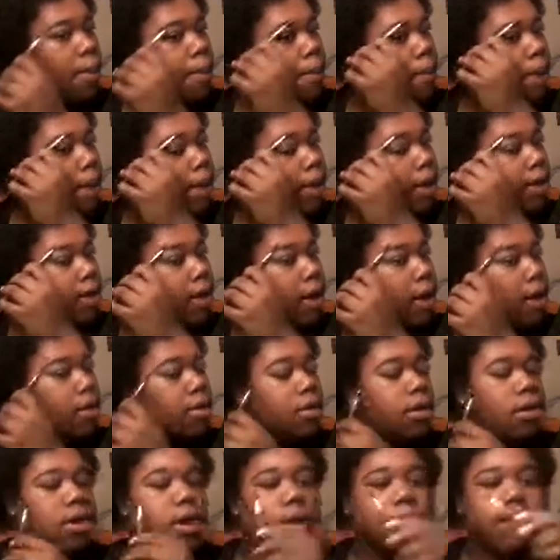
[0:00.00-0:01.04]
back
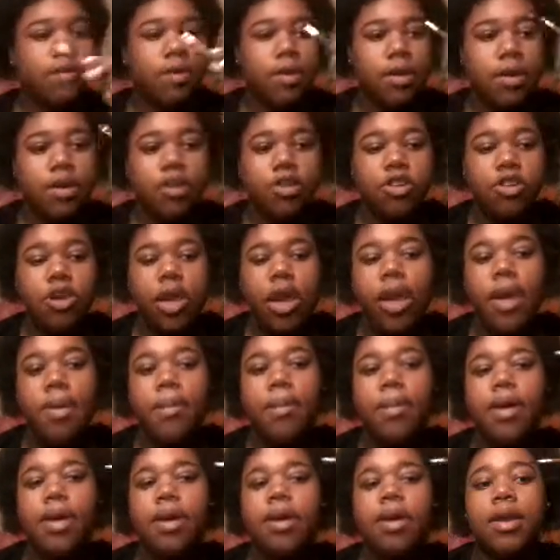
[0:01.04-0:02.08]
down and give it the
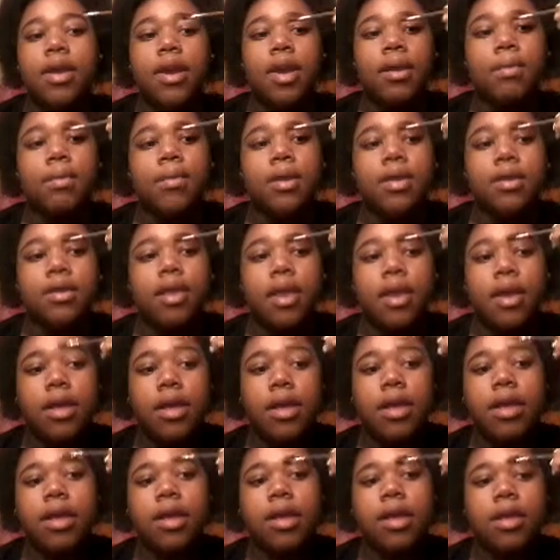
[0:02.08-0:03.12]
shape. And then I'm going to take
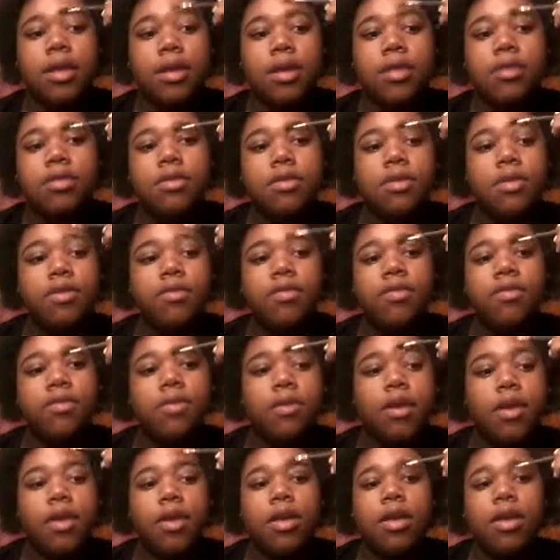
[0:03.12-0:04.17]
it to the
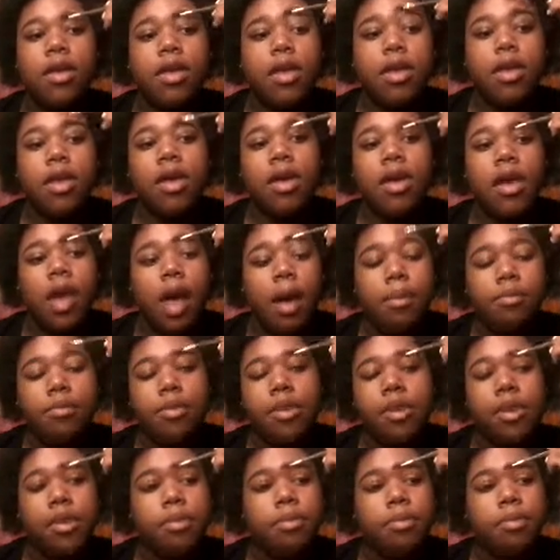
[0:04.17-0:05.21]
front. I'm
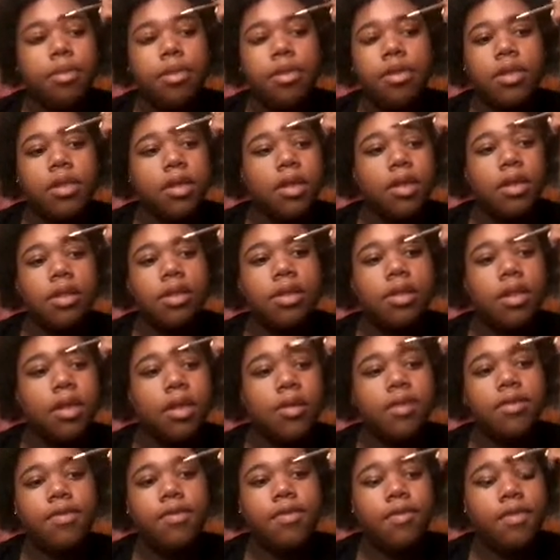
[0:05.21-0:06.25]
just going to blend
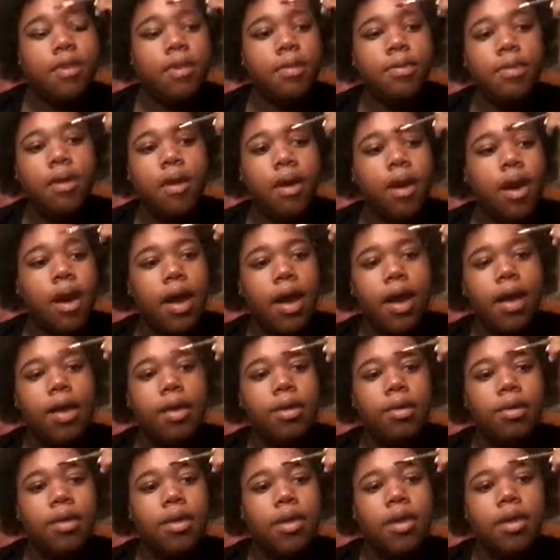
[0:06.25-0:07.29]
that front part
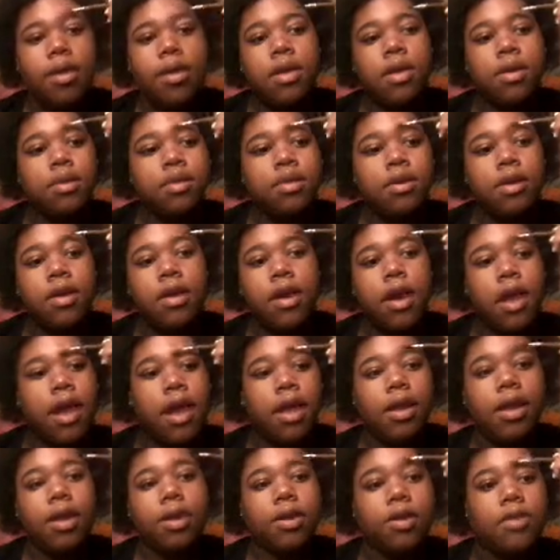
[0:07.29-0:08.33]
out to
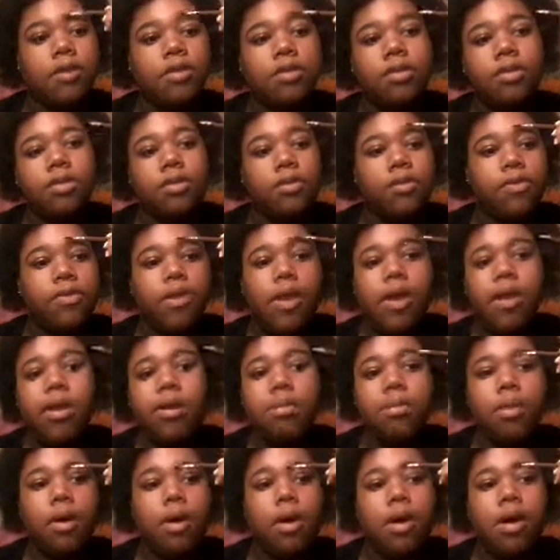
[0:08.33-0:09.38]
create like this little
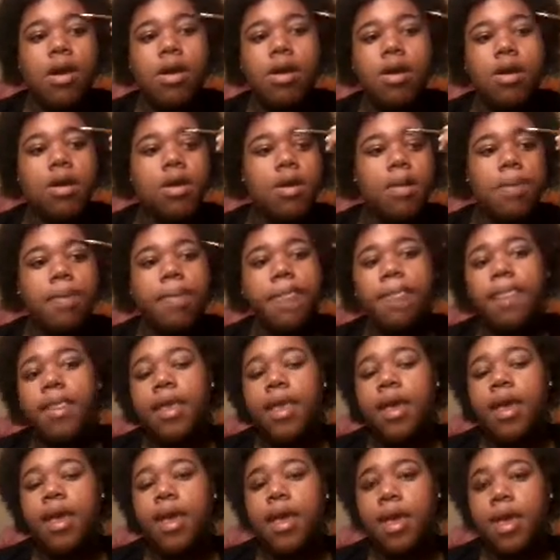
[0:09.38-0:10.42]
fading part.
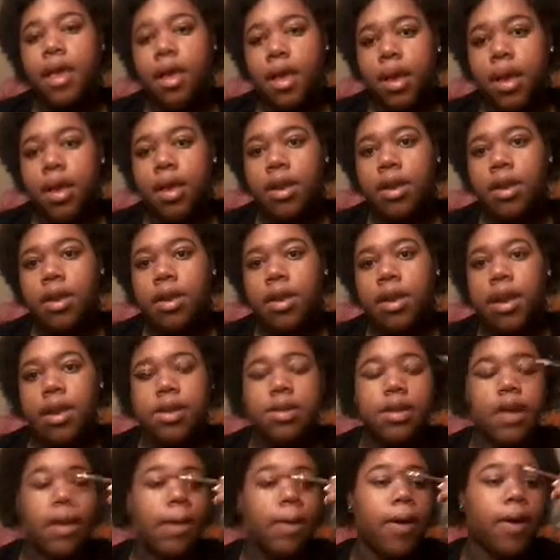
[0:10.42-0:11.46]
And
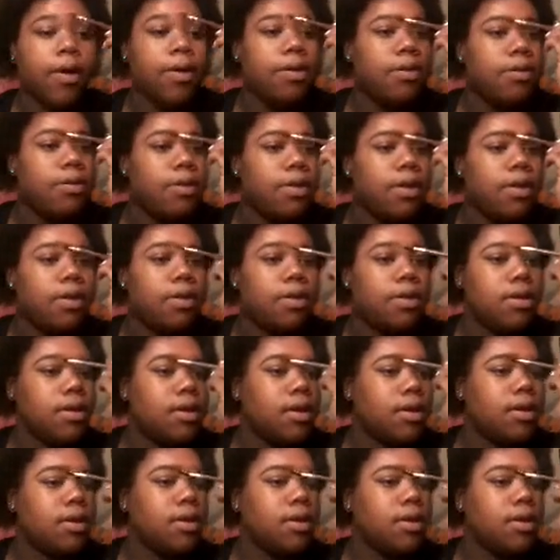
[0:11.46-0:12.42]
that's how I do it.